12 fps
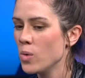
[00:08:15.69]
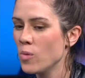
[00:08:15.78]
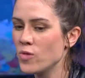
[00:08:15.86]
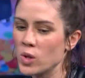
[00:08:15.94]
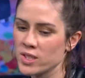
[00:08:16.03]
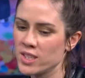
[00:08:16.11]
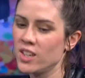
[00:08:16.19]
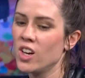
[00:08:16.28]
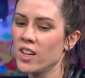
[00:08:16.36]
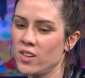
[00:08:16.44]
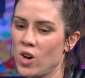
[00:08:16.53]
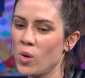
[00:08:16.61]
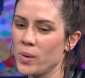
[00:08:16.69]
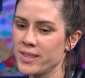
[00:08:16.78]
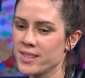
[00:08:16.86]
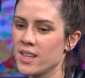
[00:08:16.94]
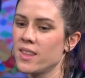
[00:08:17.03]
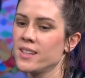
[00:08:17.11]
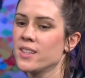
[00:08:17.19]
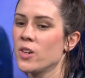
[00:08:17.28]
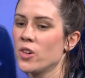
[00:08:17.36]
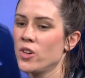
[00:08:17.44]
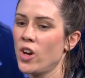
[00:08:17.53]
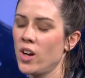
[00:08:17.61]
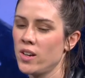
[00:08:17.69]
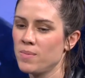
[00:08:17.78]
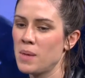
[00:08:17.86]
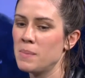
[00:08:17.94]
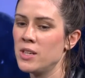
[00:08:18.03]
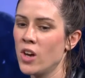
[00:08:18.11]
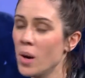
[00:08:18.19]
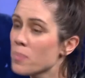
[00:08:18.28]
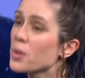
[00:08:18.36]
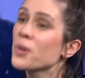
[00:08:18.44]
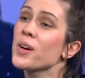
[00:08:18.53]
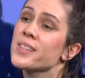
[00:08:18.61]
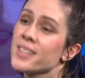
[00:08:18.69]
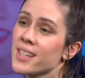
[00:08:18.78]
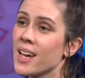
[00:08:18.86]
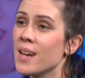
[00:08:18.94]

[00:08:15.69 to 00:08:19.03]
focusing on always the things that are maybe not progressing,